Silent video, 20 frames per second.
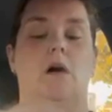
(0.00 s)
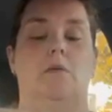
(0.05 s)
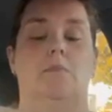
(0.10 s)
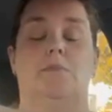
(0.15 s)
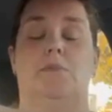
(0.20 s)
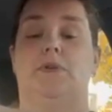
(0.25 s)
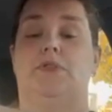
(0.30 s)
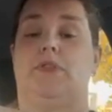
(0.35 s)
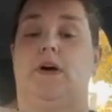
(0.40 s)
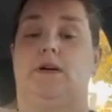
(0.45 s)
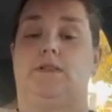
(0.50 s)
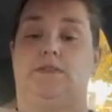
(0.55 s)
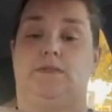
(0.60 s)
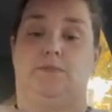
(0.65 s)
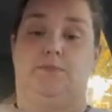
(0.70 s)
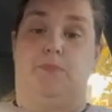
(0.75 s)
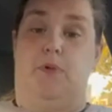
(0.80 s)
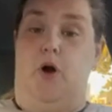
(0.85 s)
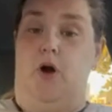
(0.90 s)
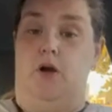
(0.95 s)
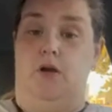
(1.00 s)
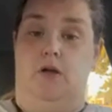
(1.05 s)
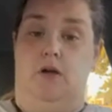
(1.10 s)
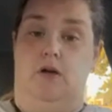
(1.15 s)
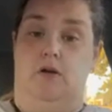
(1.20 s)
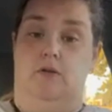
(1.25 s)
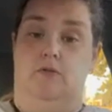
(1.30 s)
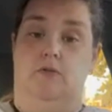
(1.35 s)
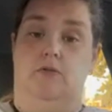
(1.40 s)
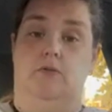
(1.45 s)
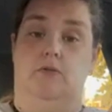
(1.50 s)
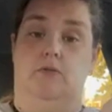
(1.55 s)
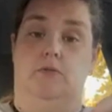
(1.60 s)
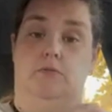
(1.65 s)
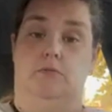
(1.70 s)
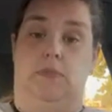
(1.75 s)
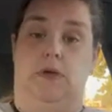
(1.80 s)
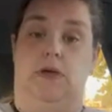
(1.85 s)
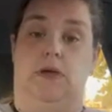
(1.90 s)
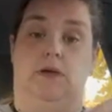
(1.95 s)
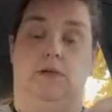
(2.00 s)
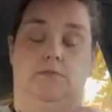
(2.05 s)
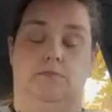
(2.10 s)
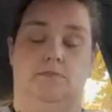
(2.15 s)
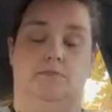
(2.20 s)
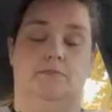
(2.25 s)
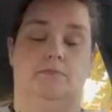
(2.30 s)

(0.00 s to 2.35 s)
But that's part of me.